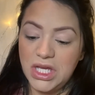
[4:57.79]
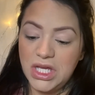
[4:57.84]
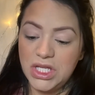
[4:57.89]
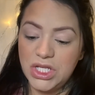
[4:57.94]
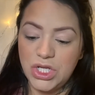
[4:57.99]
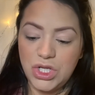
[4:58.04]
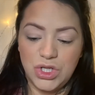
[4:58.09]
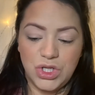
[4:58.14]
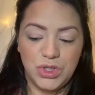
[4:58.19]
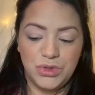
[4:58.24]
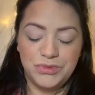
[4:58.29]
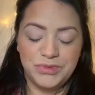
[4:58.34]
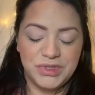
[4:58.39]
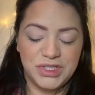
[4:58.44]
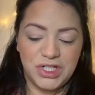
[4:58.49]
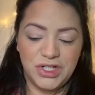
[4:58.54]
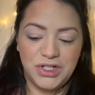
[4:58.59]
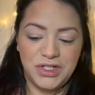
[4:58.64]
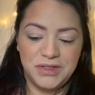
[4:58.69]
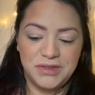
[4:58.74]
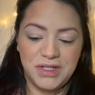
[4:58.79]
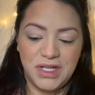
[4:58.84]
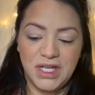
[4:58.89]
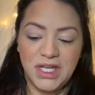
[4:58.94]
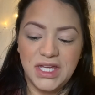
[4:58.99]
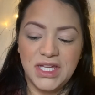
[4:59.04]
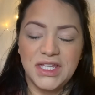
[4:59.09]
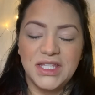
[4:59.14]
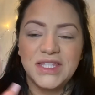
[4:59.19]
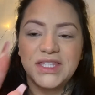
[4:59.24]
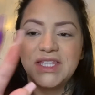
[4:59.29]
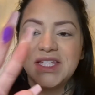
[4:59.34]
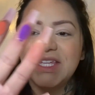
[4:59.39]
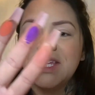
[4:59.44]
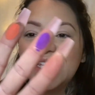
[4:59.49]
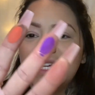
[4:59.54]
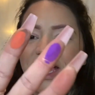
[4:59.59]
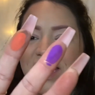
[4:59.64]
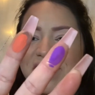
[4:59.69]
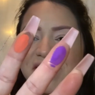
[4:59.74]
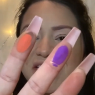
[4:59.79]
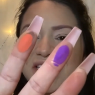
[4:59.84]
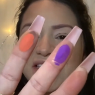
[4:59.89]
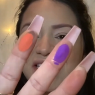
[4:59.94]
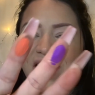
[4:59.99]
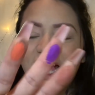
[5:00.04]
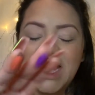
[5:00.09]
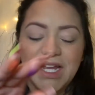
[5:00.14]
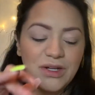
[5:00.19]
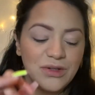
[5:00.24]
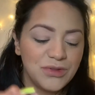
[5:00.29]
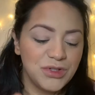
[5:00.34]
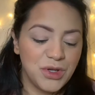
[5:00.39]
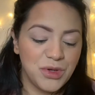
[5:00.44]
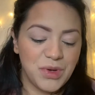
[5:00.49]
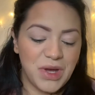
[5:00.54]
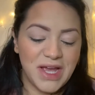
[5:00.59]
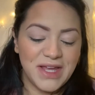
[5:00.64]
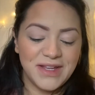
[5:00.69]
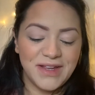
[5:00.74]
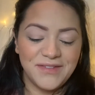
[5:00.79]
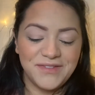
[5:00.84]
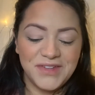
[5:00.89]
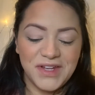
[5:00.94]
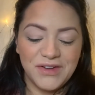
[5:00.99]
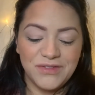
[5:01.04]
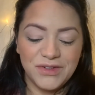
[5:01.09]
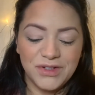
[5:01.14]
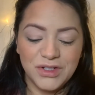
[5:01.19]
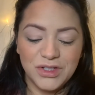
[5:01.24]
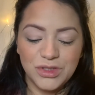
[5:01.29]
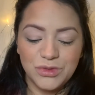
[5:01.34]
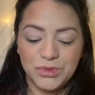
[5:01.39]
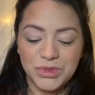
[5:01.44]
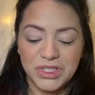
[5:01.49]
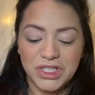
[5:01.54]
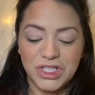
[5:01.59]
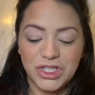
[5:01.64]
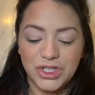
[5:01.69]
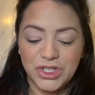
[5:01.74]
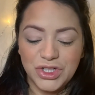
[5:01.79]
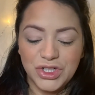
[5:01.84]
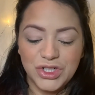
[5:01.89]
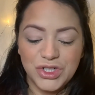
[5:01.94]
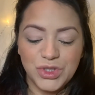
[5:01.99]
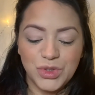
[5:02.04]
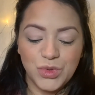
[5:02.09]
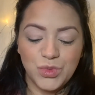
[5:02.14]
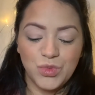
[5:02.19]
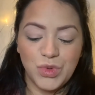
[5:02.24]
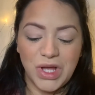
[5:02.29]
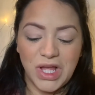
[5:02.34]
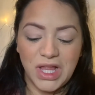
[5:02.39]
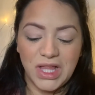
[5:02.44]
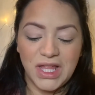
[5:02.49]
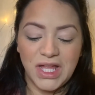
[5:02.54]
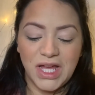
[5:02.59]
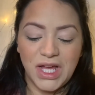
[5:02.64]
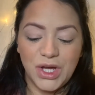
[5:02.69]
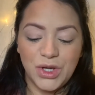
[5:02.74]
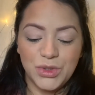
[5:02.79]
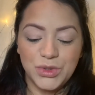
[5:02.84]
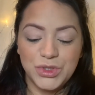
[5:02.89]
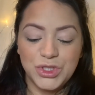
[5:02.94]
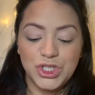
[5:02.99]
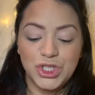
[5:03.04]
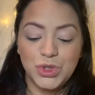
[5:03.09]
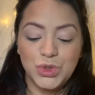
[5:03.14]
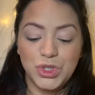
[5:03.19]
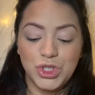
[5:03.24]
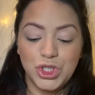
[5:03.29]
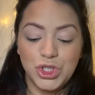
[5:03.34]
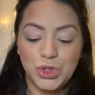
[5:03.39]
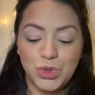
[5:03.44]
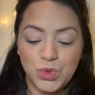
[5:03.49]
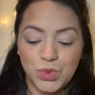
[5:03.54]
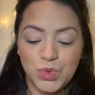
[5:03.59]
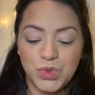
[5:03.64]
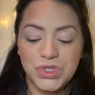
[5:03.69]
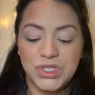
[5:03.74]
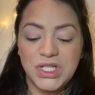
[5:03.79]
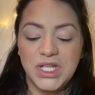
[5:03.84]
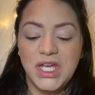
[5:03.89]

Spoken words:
No, sorry. I don't know. I've never really learned well how to use